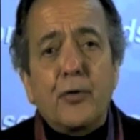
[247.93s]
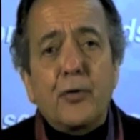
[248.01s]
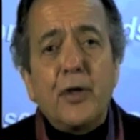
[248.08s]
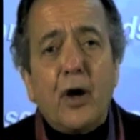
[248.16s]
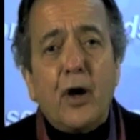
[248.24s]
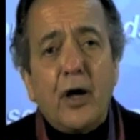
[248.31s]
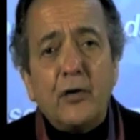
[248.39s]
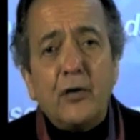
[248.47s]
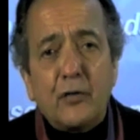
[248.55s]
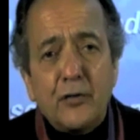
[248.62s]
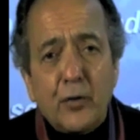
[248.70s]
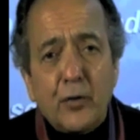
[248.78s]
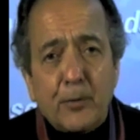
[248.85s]
the eyes
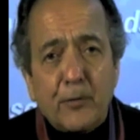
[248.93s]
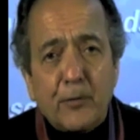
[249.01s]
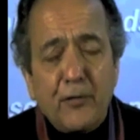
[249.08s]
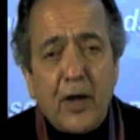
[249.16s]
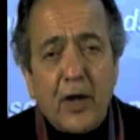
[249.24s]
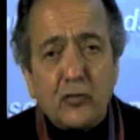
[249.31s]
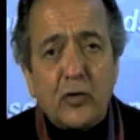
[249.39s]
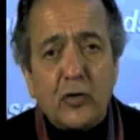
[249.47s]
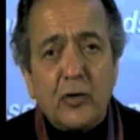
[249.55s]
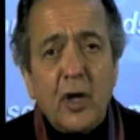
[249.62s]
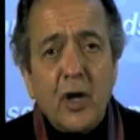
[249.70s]
of your profession.